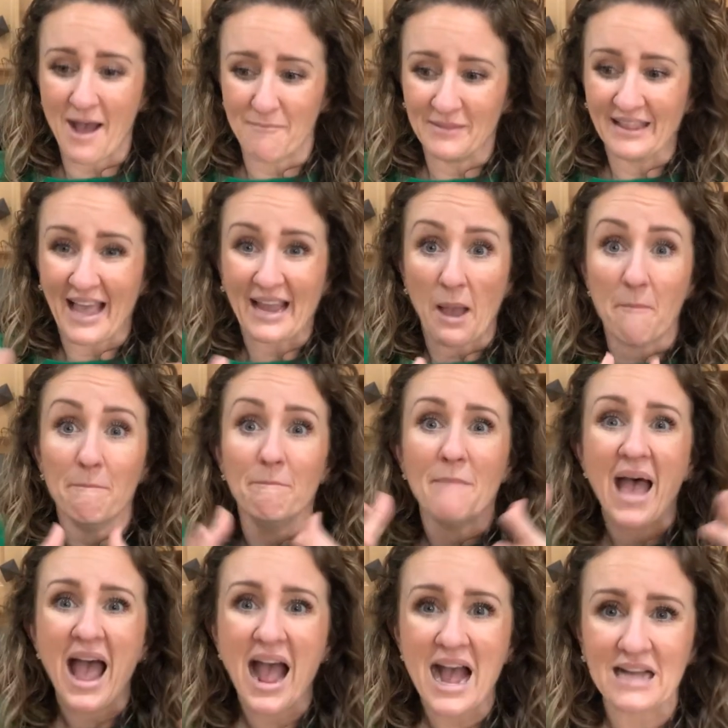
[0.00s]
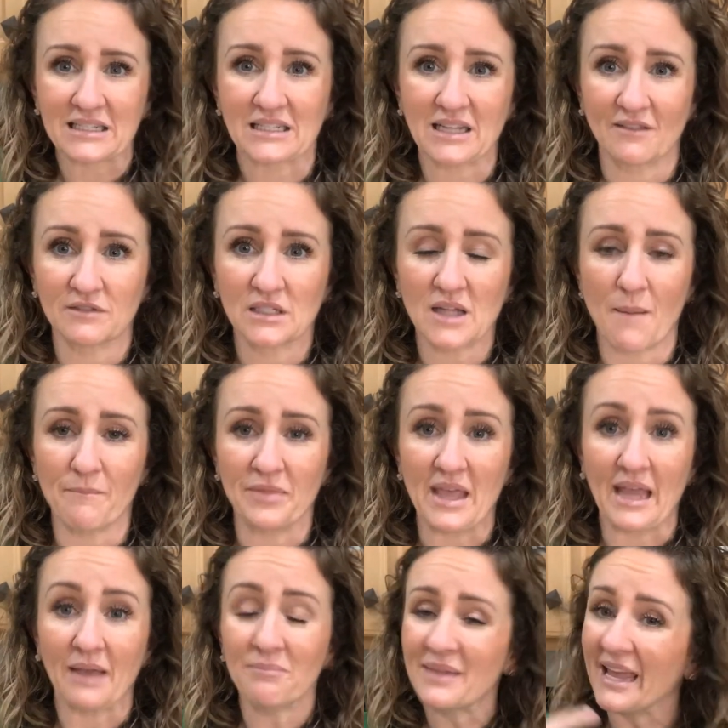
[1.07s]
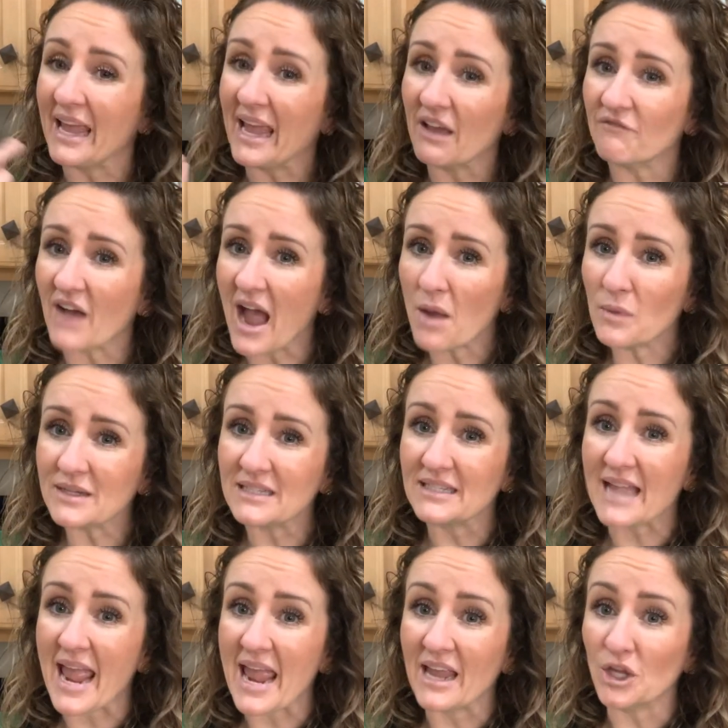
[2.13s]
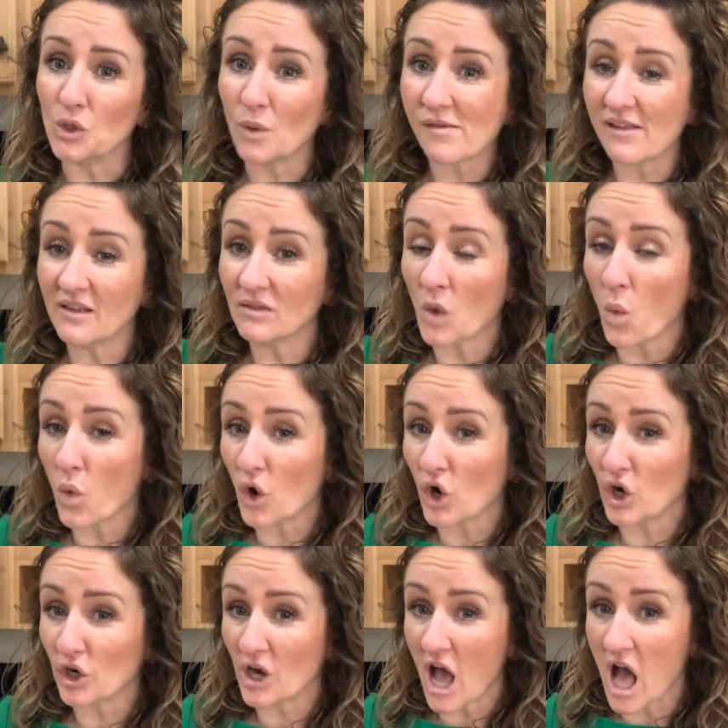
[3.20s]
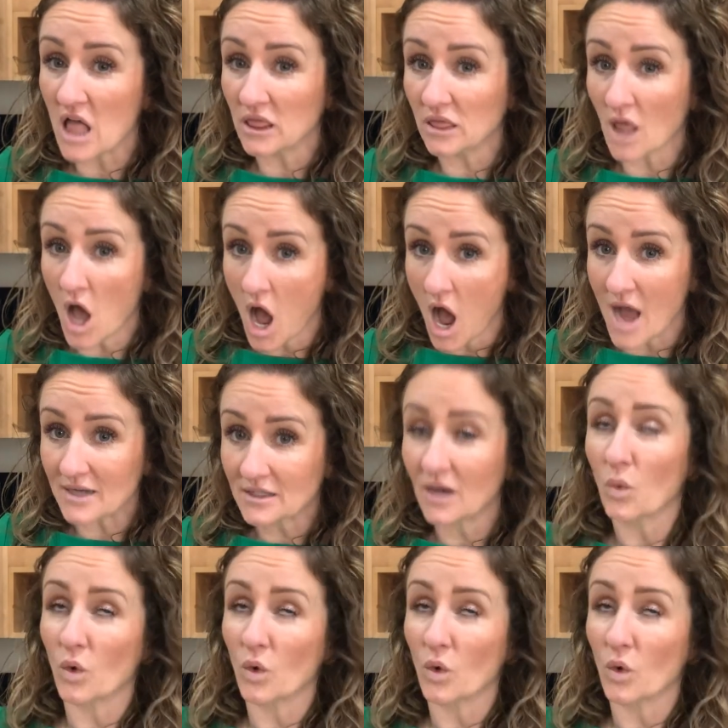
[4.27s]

like a mass of something. If I was using the word a lot,